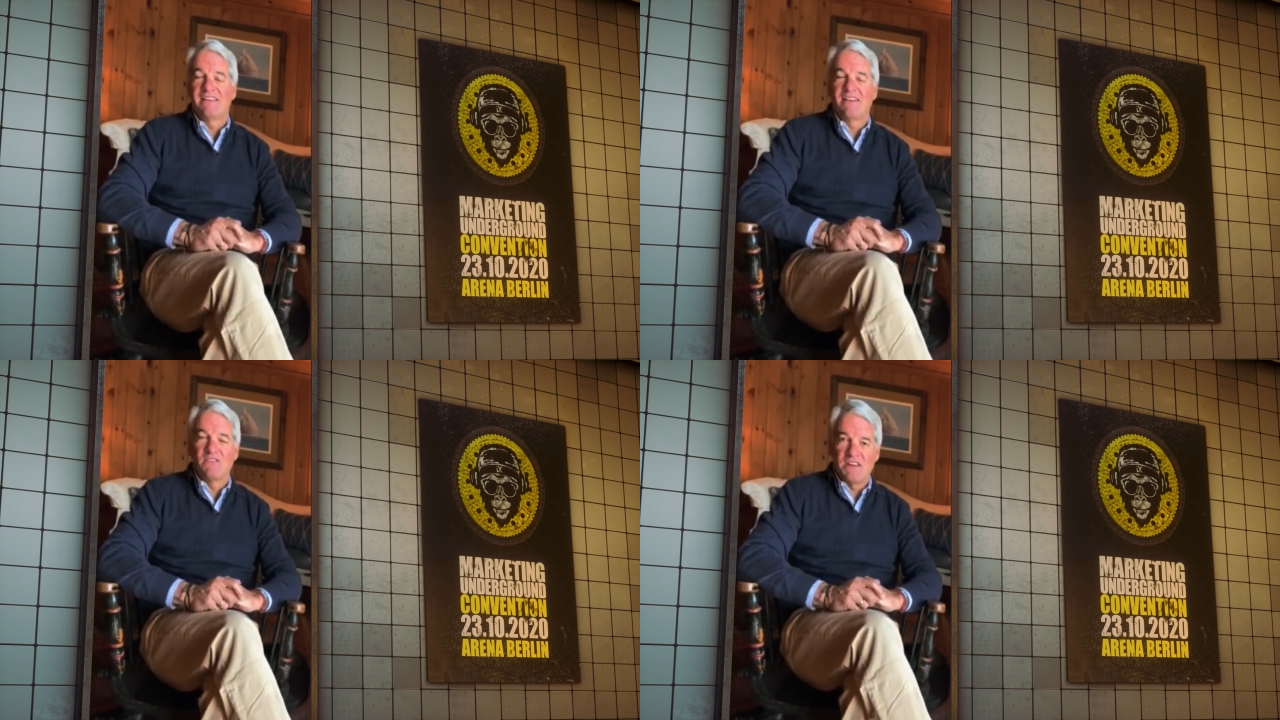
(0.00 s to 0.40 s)

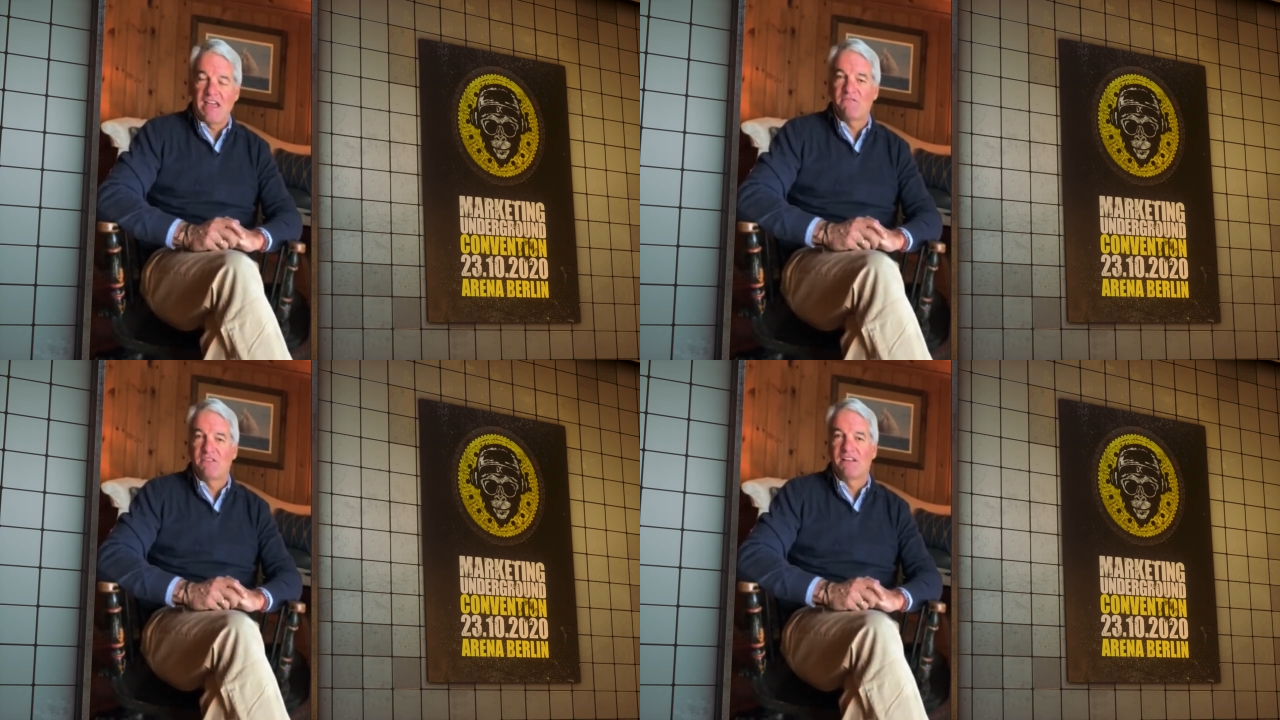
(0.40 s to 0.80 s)
of the
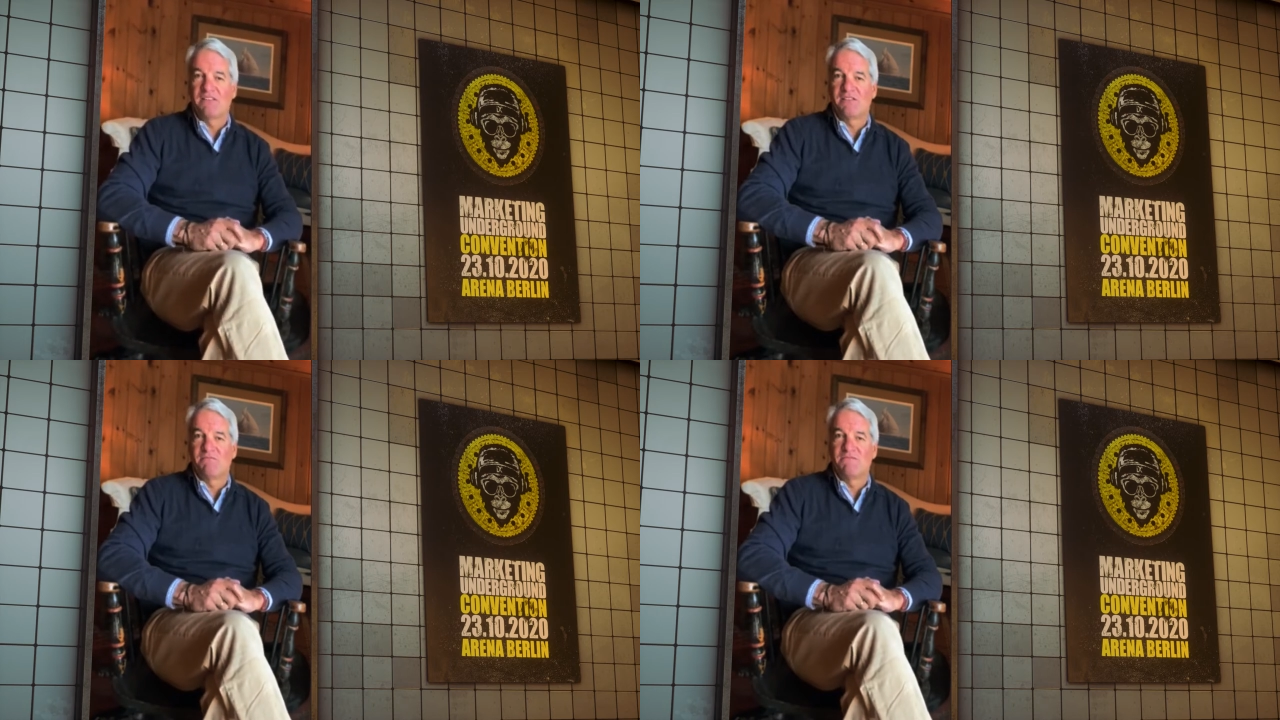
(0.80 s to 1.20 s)

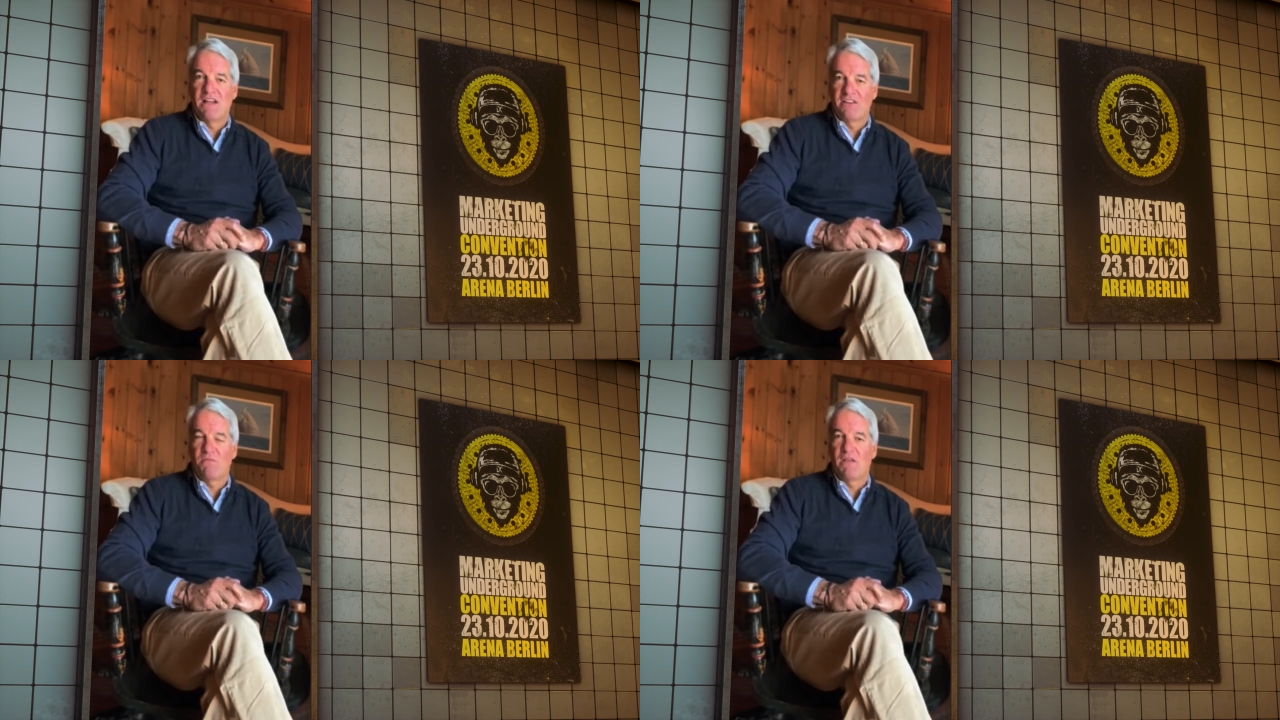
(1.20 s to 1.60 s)
Netflix
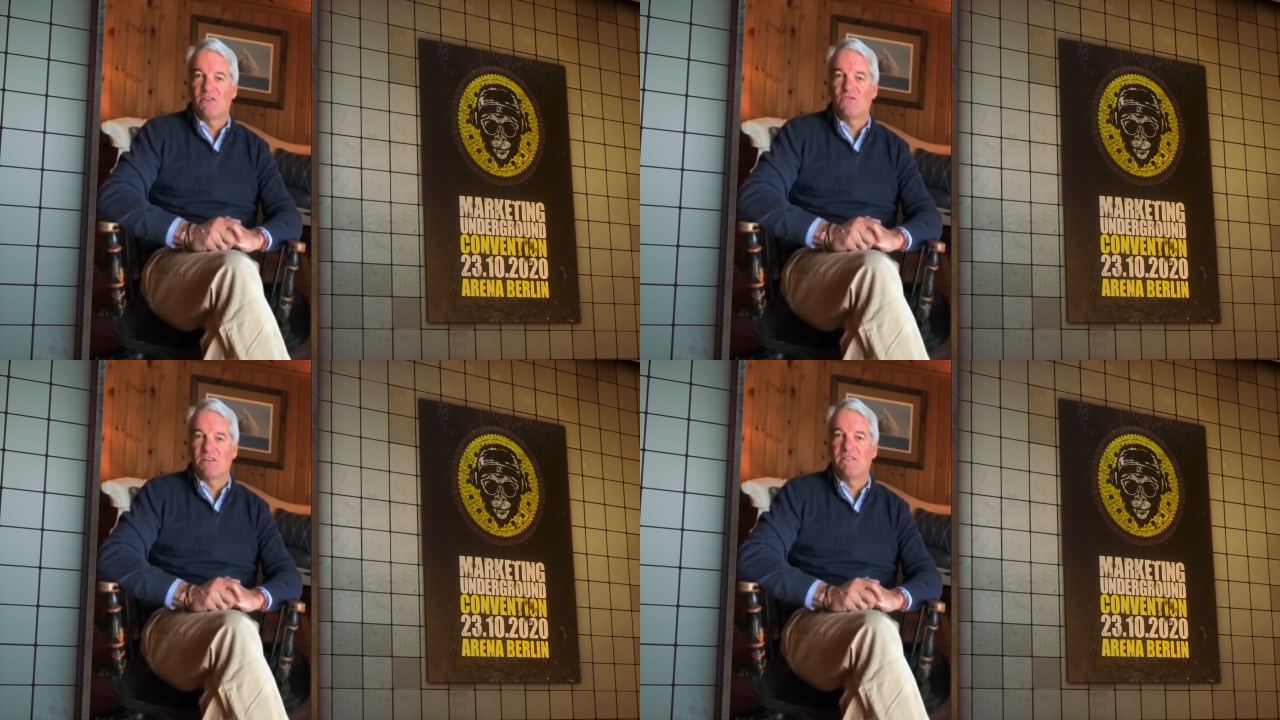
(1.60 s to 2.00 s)

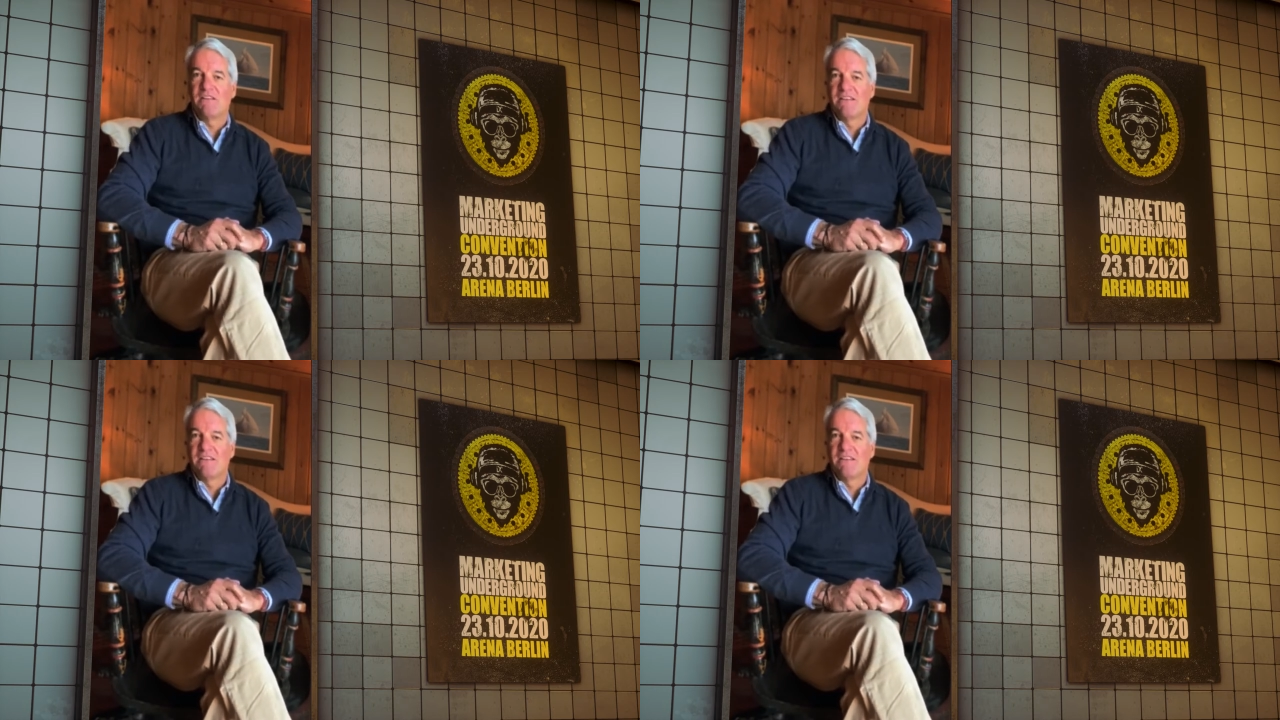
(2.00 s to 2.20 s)
documentary,